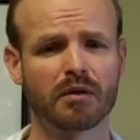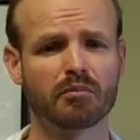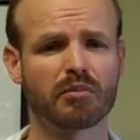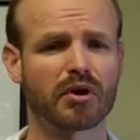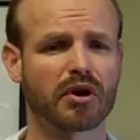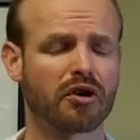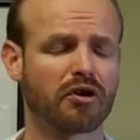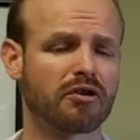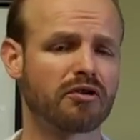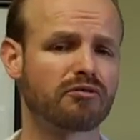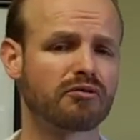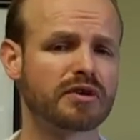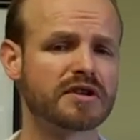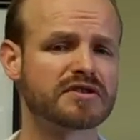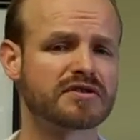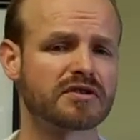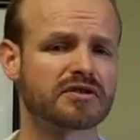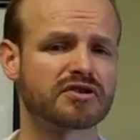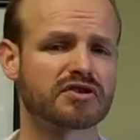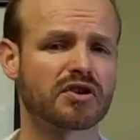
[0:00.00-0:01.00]
But current
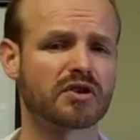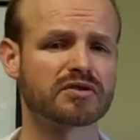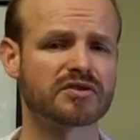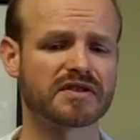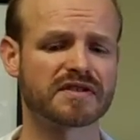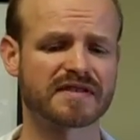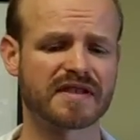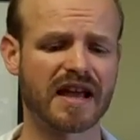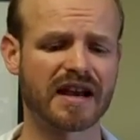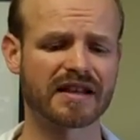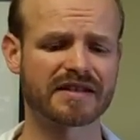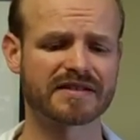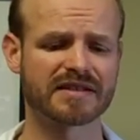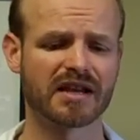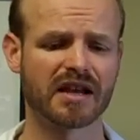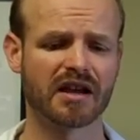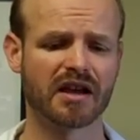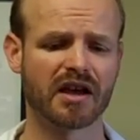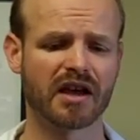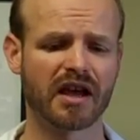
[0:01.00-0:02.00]
research shows us that it's